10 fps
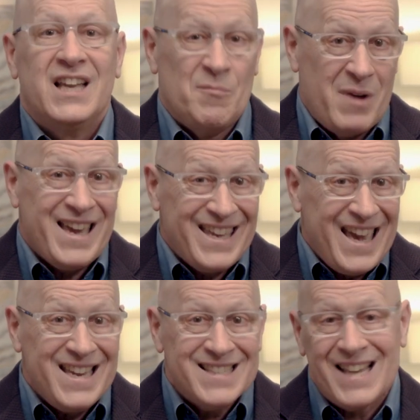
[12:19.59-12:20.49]
In my
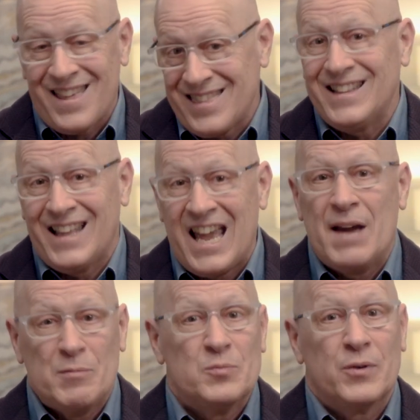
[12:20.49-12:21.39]
case, I think that
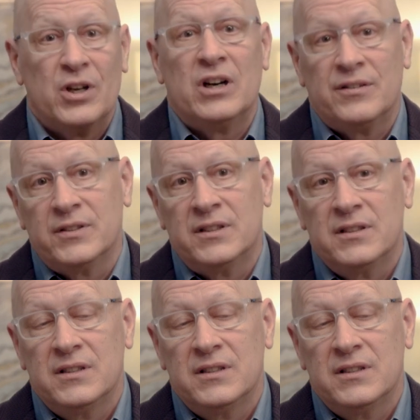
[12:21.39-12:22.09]
happens pretty often.